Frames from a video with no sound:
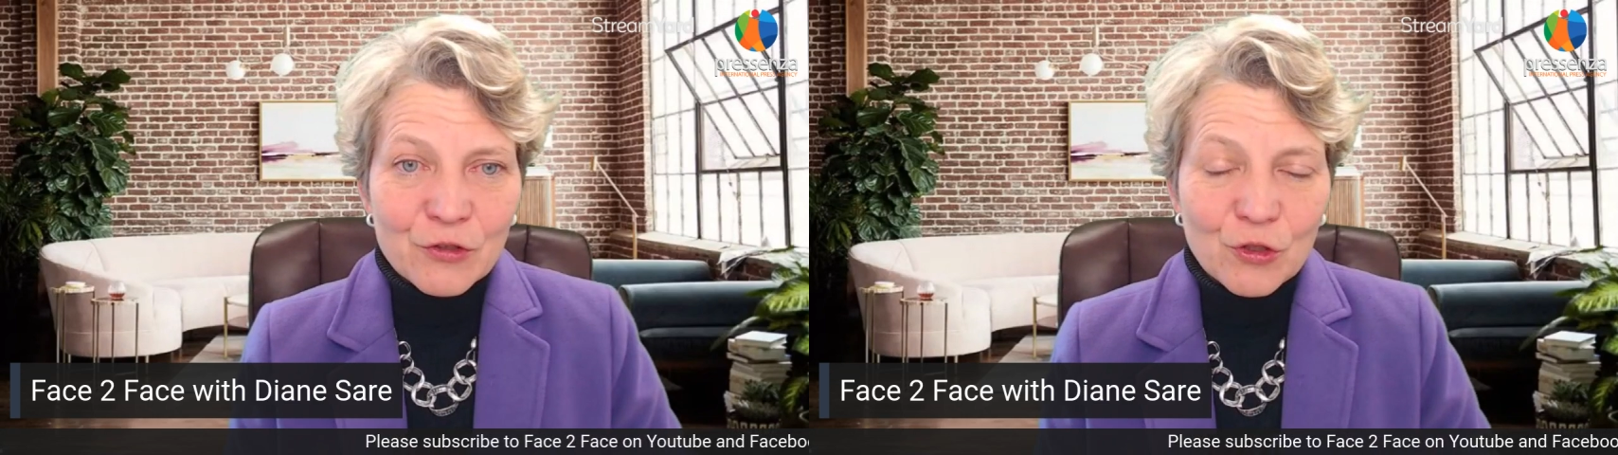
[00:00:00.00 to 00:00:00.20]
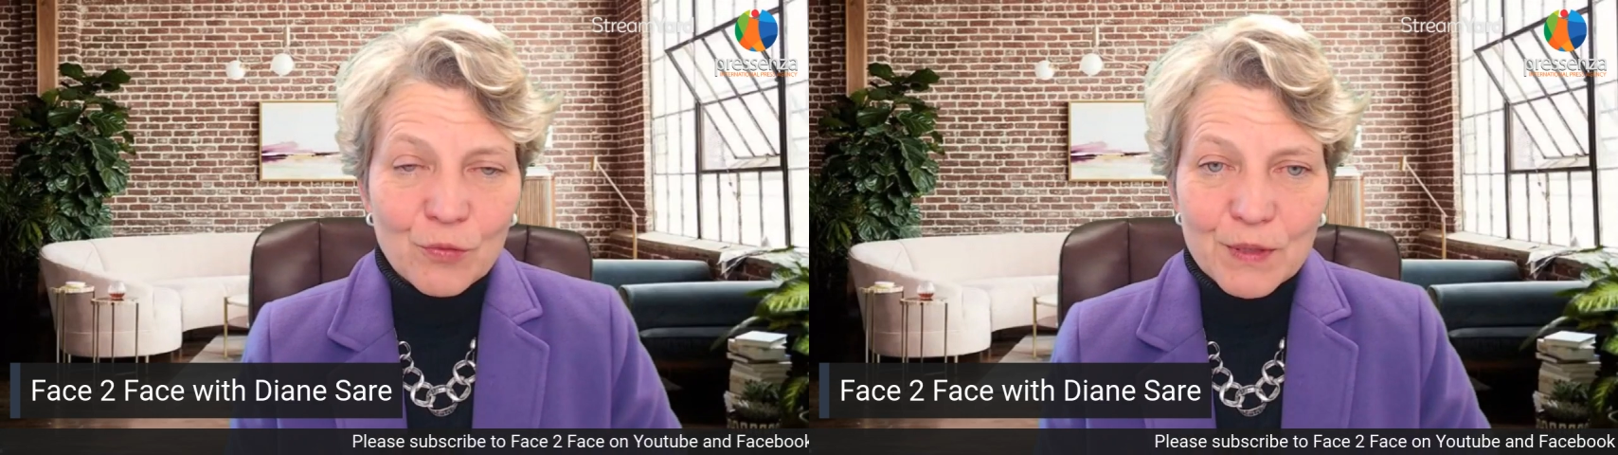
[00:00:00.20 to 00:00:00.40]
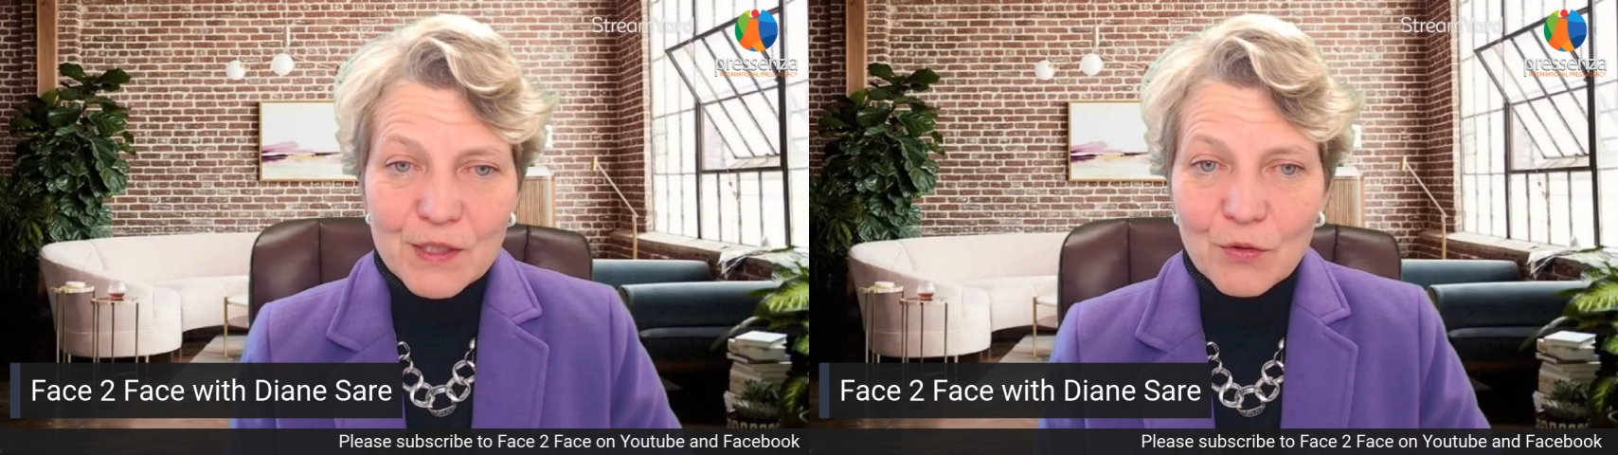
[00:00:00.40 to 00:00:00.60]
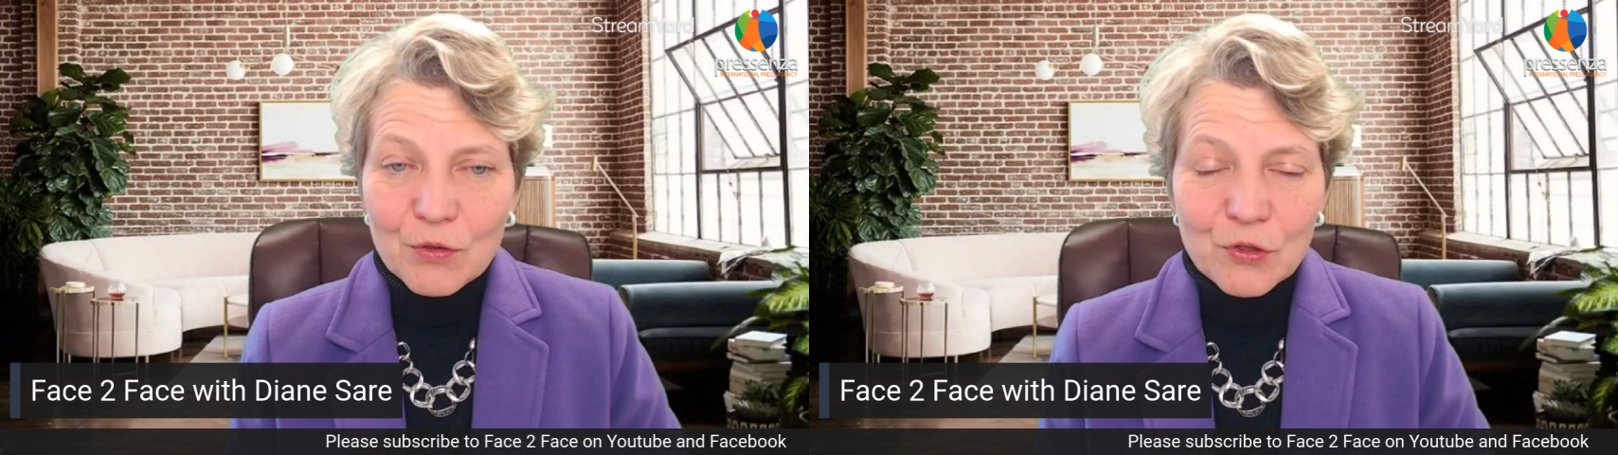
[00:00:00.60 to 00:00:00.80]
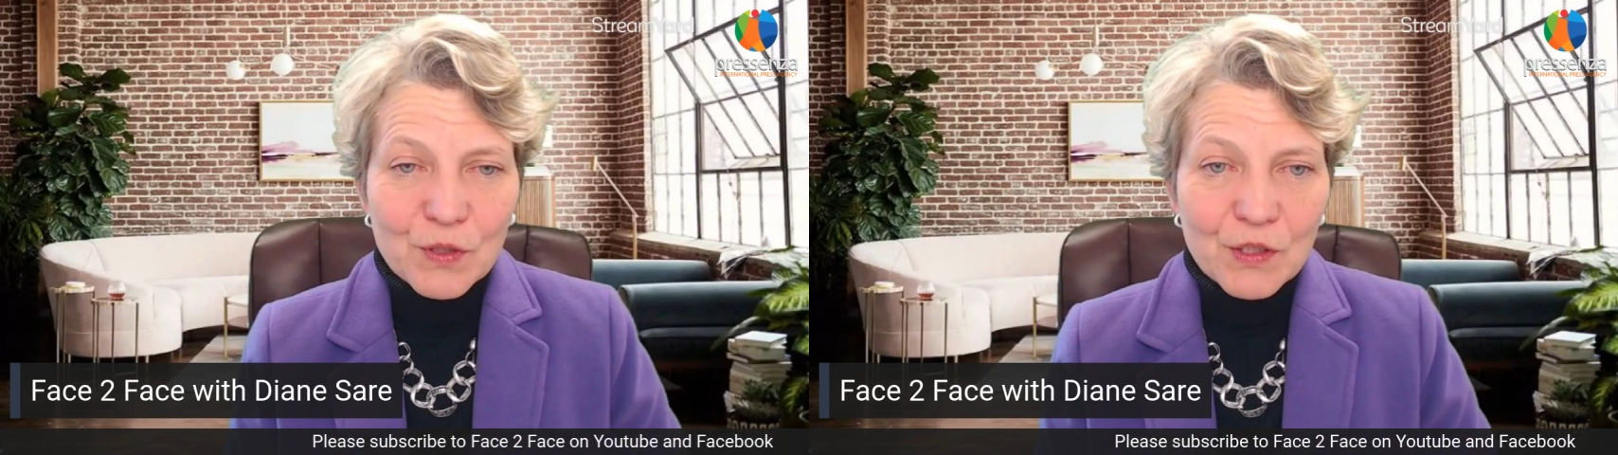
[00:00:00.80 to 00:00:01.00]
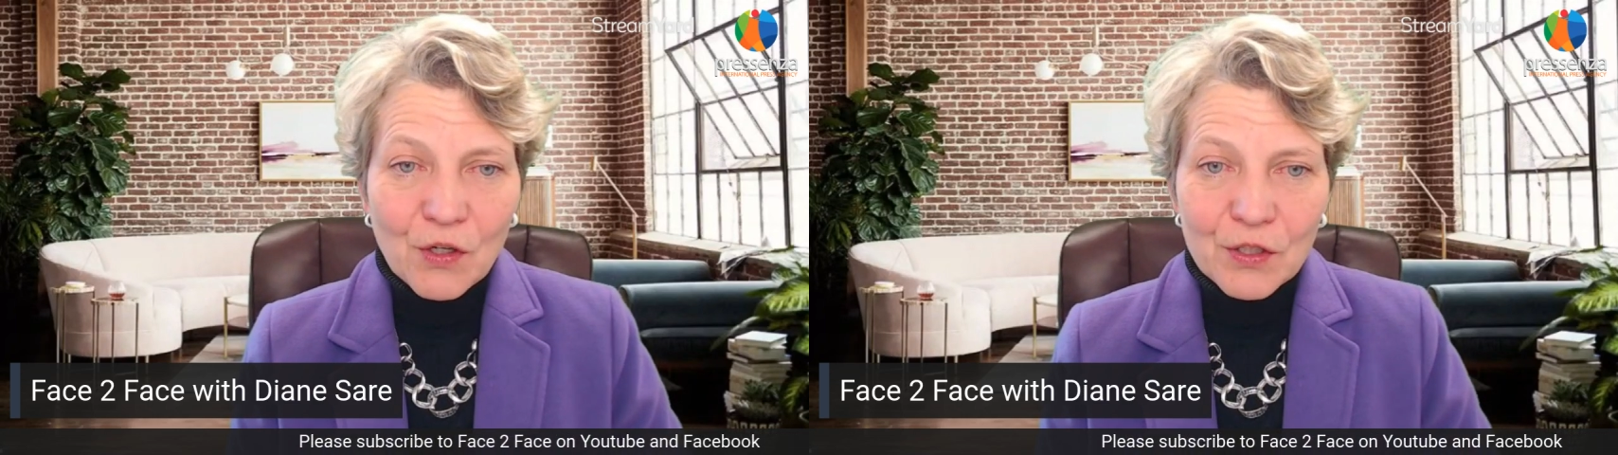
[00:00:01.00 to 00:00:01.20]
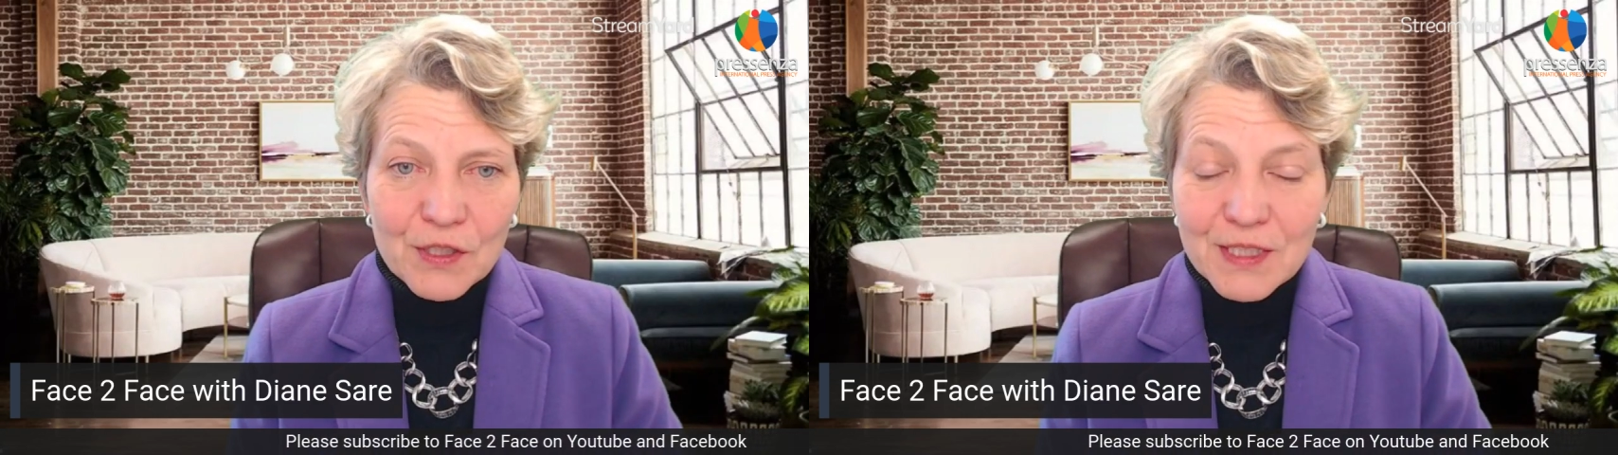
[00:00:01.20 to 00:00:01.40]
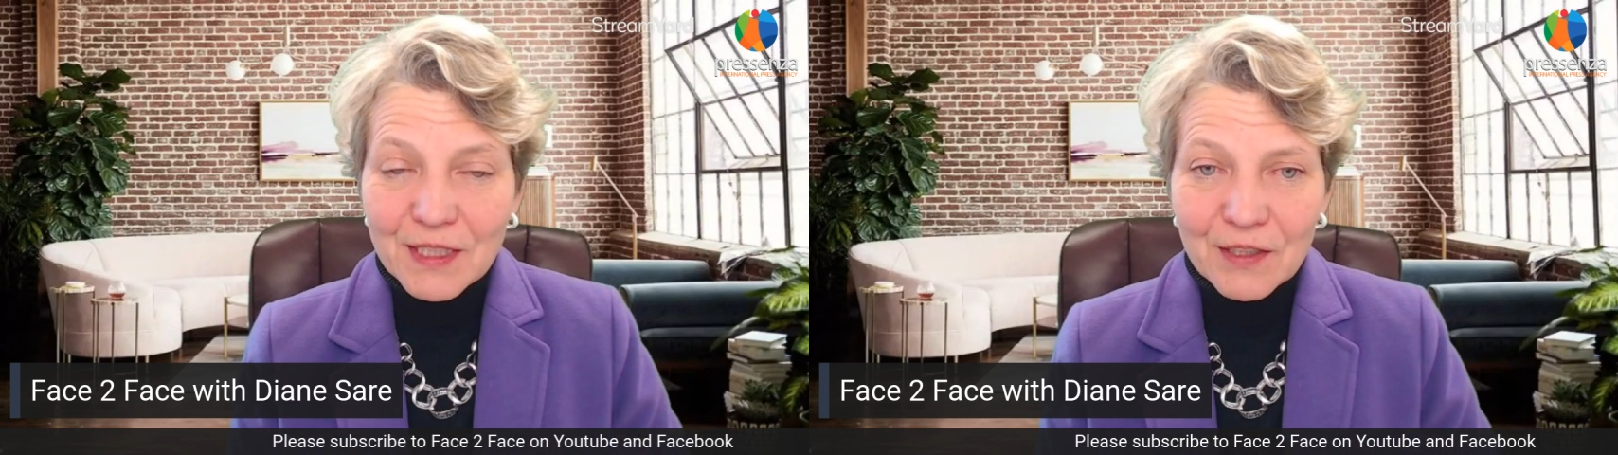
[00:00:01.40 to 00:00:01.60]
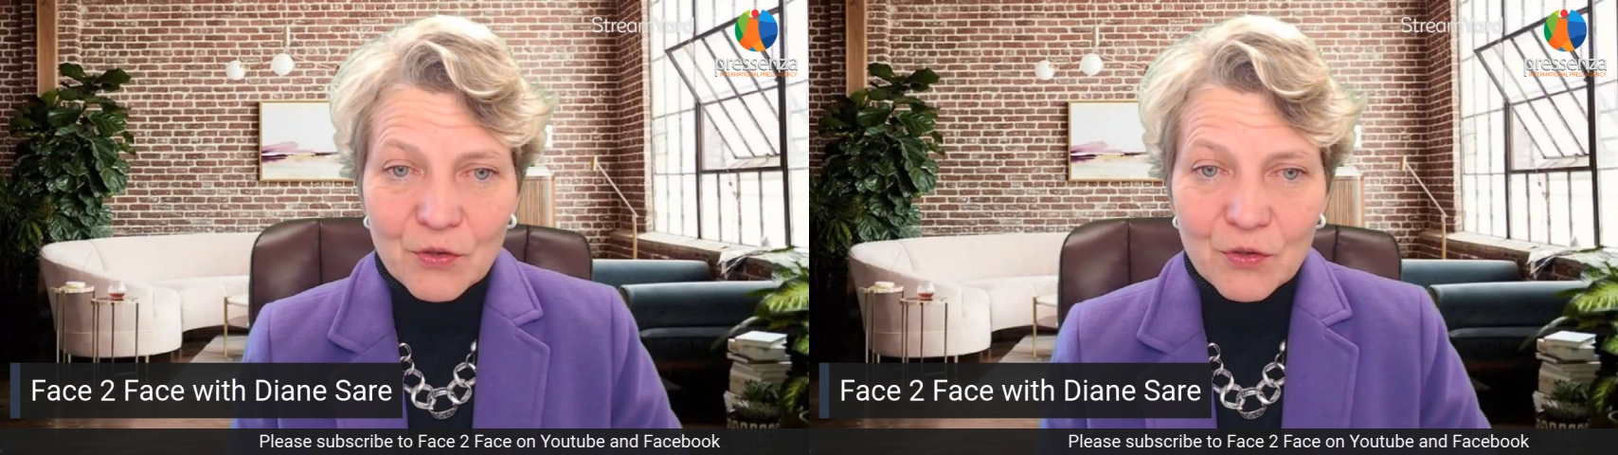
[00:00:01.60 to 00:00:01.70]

German soldiers started singing